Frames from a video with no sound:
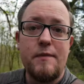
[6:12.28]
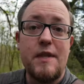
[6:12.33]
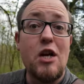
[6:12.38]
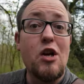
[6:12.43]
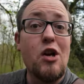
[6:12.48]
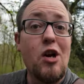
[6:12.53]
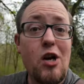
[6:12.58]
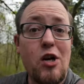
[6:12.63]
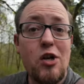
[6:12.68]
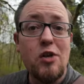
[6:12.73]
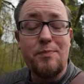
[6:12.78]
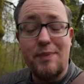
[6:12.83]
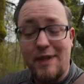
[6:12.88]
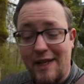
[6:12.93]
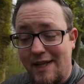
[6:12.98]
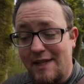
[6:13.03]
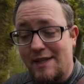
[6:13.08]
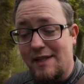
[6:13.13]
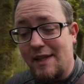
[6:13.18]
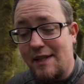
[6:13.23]
There are
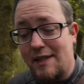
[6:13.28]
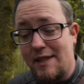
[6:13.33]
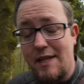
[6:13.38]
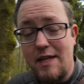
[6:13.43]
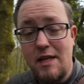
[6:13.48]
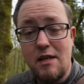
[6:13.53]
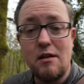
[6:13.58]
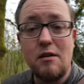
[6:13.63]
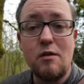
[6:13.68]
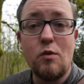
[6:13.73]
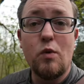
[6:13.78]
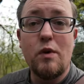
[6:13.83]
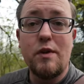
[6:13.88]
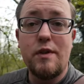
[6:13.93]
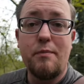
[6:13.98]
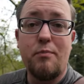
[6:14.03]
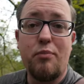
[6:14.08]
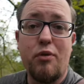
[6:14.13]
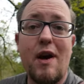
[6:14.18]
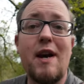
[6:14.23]
places here where
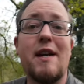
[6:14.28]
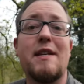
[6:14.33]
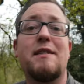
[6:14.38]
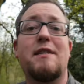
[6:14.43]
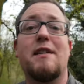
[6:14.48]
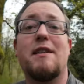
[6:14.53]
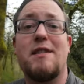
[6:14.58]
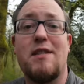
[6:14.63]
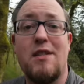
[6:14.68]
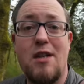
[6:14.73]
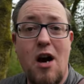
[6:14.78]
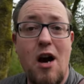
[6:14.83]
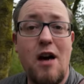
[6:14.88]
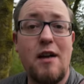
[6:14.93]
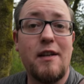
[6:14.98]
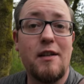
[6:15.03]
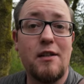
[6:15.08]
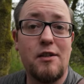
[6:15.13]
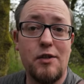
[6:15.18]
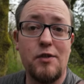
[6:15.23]
the price does
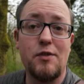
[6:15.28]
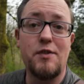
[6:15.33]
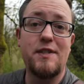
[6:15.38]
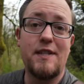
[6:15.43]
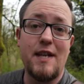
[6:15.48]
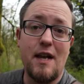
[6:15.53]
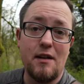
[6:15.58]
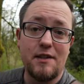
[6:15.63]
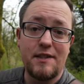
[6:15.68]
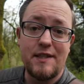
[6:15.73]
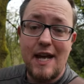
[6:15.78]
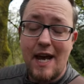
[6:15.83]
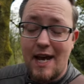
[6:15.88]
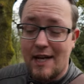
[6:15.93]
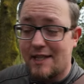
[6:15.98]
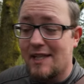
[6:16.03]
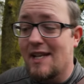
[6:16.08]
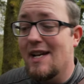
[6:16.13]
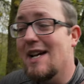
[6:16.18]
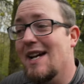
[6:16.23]
not include sales
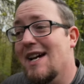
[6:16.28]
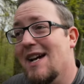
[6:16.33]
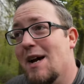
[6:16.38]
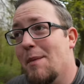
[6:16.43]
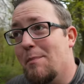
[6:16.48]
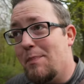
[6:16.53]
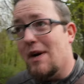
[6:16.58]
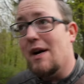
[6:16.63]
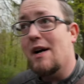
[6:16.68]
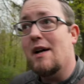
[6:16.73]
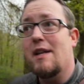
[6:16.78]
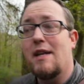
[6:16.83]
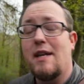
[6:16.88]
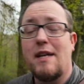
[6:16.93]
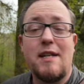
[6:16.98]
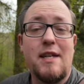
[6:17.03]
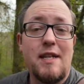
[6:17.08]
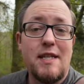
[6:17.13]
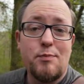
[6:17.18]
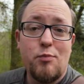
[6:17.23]
tax, but
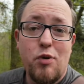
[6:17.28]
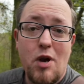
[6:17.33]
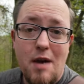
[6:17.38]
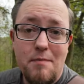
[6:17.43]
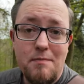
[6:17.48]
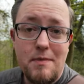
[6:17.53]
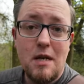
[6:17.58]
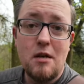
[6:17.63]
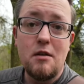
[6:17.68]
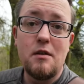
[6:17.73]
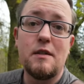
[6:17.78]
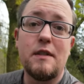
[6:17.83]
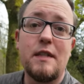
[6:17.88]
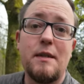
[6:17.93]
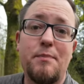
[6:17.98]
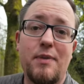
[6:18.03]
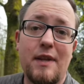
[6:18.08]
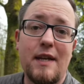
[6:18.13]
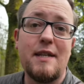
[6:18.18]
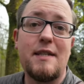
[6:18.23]
it is
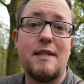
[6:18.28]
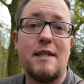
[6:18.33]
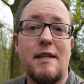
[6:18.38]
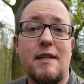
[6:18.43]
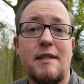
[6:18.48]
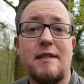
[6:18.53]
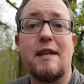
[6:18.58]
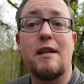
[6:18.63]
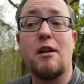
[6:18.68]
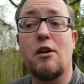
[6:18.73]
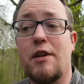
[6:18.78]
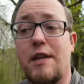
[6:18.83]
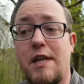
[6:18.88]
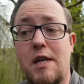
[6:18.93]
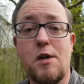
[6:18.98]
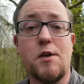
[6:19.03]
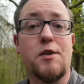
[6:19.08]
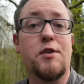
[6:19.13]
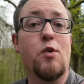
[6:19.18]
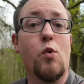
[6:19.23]
primarily places that are
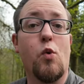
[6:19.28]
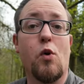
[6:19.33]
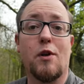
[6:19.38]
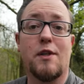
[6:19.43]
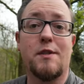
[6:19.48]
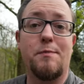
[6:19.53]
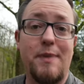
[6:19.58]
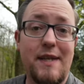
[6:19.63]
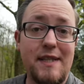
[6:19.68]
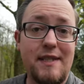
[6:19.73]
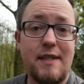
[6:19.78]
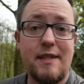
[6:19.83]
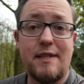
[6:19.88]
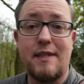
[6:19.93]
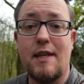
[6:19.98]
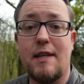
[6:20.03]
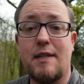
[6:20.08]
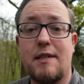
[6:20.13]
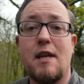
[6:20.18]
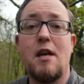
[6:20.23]
geared towards
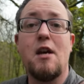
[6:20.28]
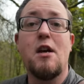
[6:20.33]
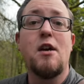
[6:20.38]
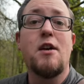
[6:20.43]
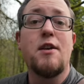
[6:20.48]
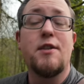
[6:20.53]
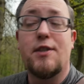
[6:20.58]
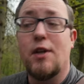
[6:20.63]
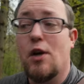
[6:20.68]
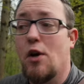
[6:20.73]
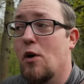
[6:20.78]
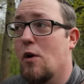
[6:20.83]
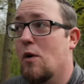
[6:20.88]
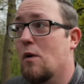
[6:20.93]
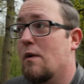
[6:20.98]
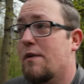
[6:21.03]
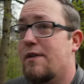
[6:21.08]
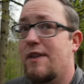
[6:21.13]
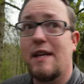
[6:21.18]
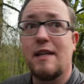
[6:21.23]
businesses.
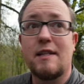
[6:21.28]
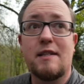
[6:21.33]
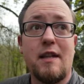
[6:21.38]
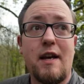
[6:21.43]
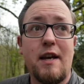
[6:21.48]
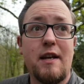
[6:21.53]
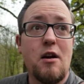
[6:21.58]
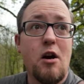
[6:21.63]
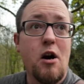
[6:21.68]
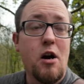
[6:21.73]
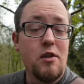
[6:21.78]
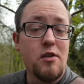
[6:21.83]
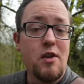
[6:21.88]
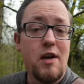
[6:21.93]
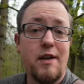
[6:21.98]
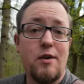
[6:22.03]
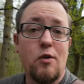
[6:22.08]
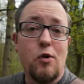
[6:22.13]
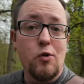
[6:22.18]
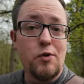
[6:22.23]
So things like
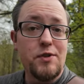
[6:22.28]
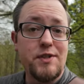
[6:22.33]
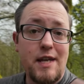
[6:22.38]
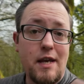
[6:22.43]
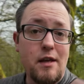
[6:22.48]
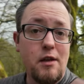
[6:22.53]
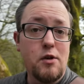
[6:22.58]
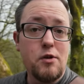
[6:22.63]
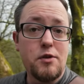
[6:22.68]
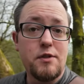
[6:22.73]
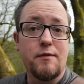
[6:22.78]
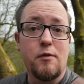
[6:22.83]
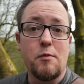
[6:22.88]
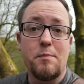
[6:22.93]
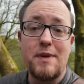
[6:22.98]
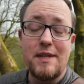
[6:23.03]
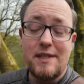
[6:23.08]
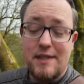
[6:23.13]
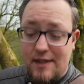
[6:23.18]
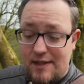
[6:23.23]
online wholesalers for
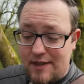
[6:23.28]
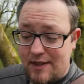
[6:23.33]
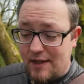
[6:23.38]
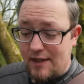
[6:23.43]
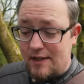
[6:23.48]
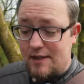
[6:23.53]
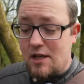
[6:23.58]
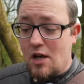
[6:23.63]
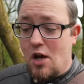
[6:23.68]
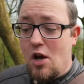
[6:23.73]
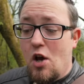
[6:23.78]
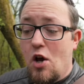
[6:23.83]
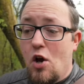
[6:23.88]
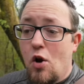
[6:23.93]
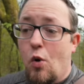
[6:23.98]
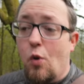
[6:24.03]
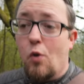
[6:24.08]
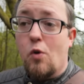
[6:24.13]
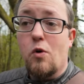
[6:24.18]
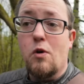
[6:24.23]
businesses
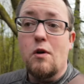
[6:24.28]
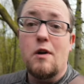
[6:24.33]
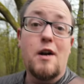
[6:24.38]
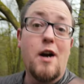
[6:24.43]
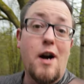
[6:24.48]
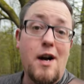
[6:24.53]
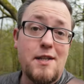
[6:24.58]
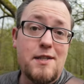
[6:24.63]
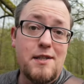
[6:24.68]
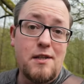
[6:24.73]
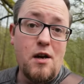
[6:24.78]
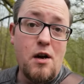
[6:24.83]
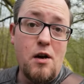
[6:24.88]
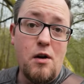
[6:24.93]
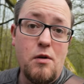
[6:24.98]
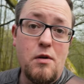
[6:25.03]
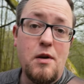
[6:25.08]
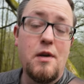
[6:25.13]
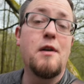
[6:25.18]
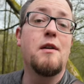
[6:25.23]
or
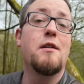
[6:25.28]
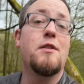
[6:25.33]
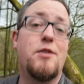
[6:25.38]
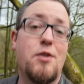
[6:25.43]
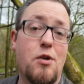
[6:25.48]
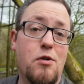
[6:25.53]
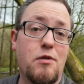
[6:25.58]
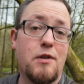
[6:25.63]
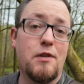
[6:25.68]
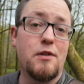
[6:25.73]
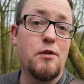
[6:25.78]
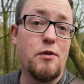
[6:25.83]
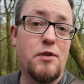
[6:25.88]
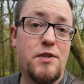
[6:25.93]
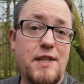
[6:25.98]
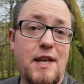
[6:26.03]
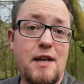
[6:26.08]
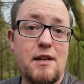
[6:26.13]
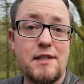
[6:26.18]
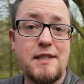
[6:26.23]
Costco don't
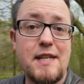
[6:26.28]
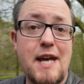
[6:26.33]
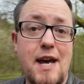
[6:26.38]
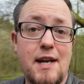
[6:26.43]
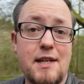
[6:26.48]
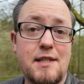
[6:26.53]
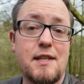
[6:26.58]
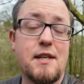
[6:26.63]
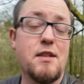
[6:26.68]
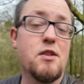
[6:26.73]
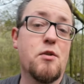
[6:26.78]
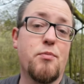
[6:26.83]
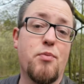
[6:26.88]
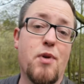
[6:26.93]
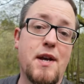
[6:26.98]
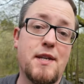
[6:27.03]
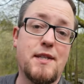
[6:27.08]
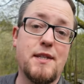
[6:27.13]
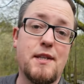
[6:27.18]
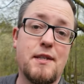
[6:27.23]
include sales tax in their
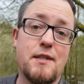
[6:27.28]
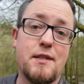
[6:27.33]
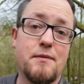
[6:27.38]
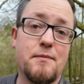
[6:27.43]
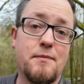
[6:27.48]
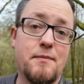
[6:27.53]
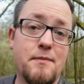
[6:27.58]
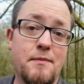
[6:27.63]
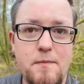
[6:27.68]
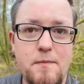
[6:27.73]
prices.